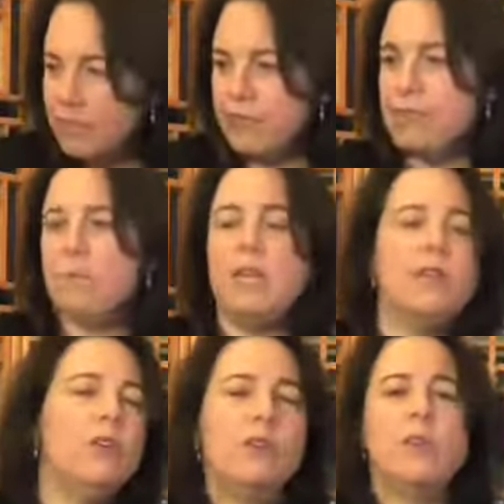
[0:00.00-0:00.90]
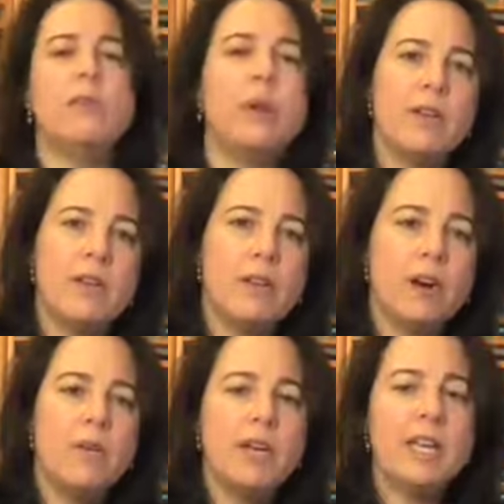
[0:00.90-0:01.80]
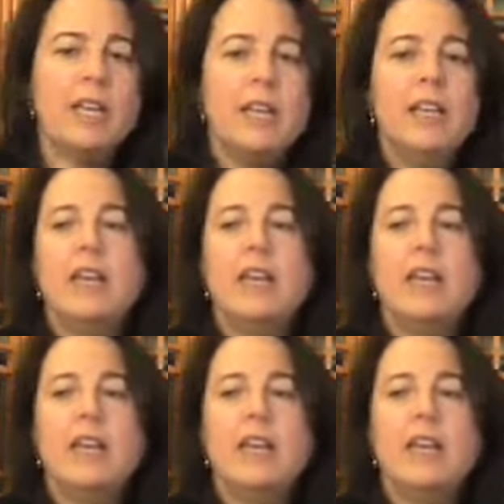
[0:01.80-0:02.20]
FTP'd over to where they're going,